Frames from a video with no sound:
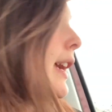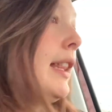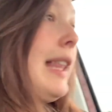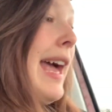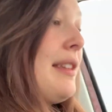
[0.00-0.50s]

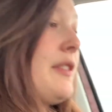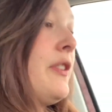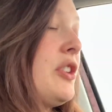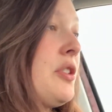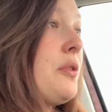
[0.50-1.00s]
last
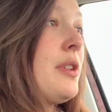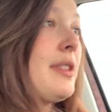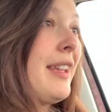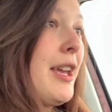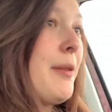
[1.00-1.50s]
fish school
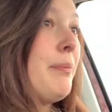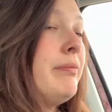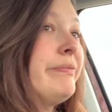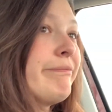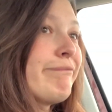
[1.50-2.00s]
exam
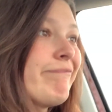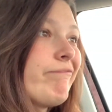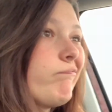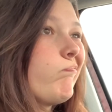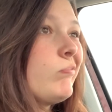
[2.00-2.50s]

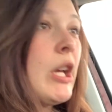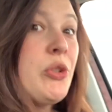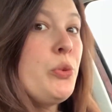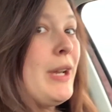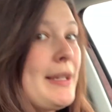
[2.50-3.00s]

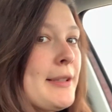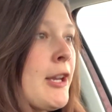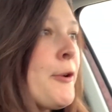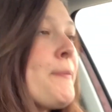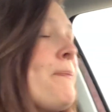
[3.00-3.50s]
2 days
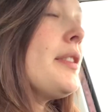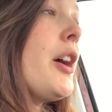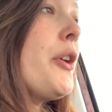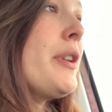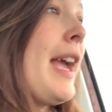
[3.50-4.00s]
ago.
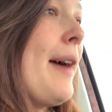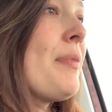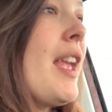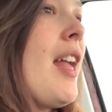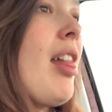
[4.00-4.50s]
So yeah,
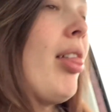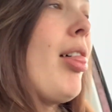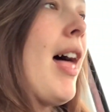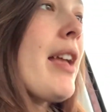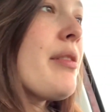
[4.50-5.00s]

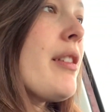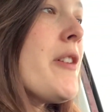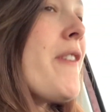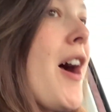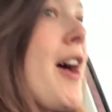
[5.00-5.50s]
lots
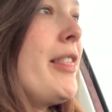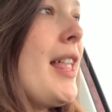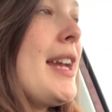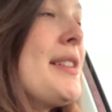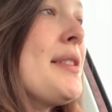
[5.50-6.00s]
of
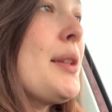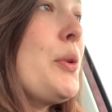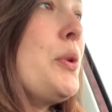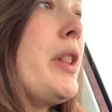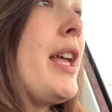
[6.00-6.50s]
online
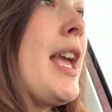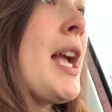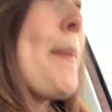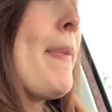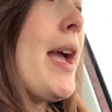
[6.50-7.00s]

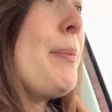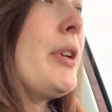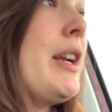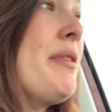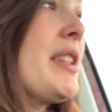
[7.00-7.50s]
schooling. My
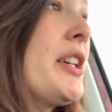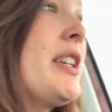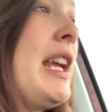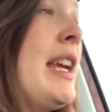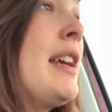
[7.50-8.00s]
brain was
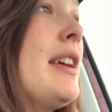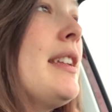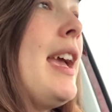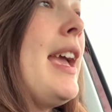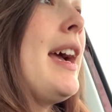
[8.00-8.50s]
hurting,
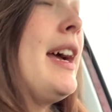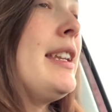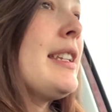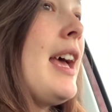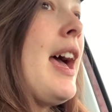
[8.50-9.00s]

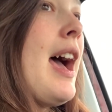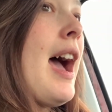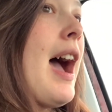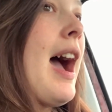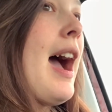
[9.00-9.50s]
and
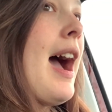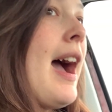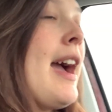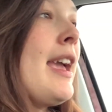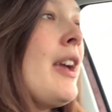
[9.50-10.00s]

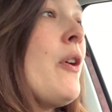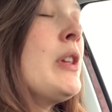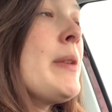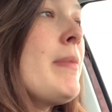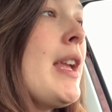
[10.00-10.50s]
I
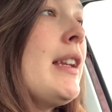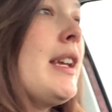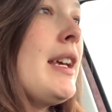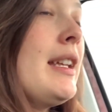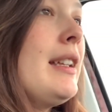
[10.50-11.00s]
only made
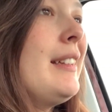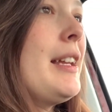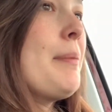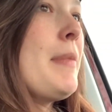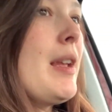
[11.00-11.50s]
it
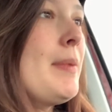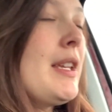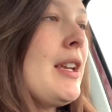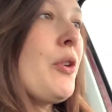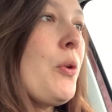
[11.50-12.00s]
like
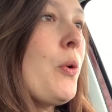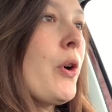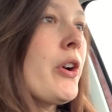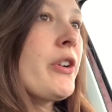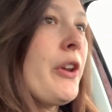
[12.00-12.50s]
maybe a
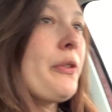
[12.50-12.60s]
quarter